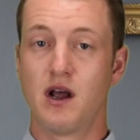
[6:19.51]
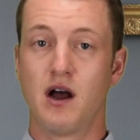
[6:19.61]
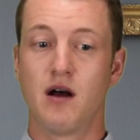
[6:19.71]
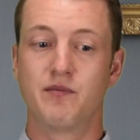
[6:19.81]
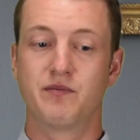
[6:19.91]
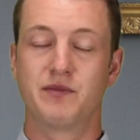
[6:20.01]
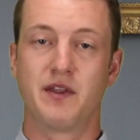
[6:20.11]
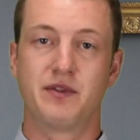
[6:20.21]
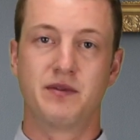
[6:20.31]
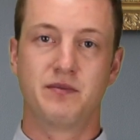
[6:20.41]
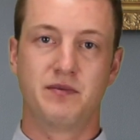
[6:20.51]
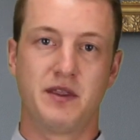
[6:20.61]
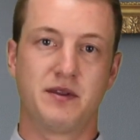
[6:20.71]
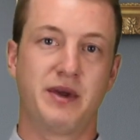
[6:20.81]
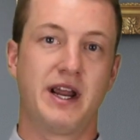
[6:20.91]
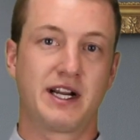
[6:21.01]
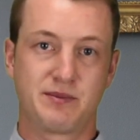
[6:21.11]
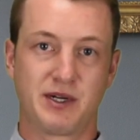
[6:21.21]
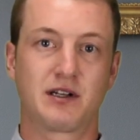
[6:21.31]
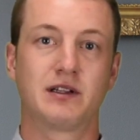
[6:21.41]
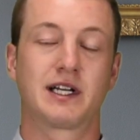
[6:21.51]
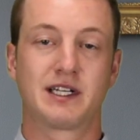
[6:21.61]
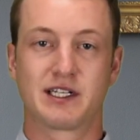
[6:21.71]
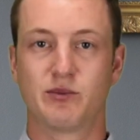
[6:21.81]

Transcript: that the bank has been collecting